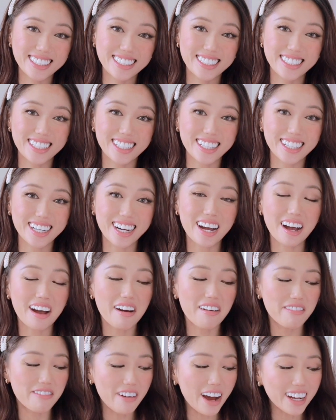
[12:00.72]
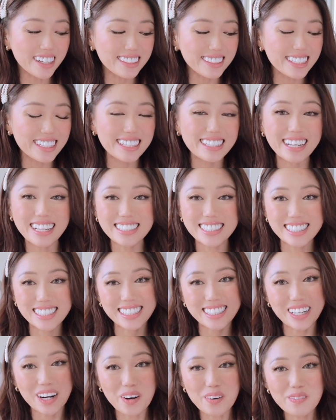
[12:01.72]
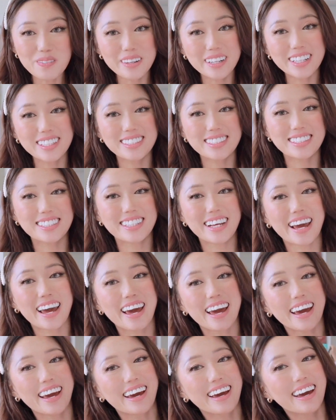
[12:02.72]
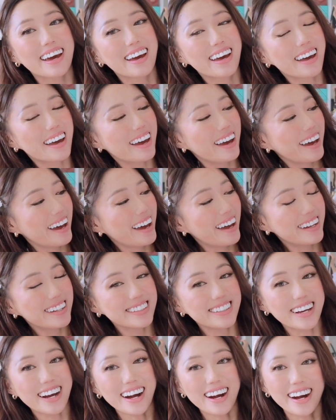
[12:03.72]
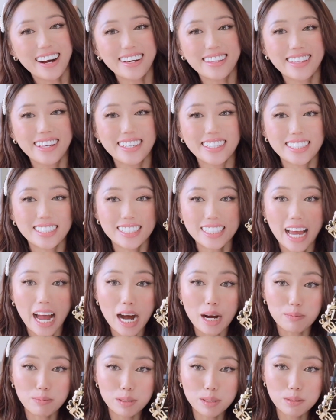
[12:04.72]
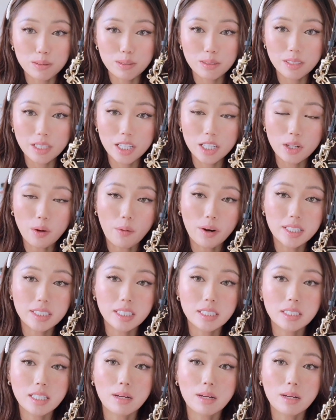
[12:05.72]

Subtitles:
to finally get to open it today. And yeah, I think it's absolutely gorgeous.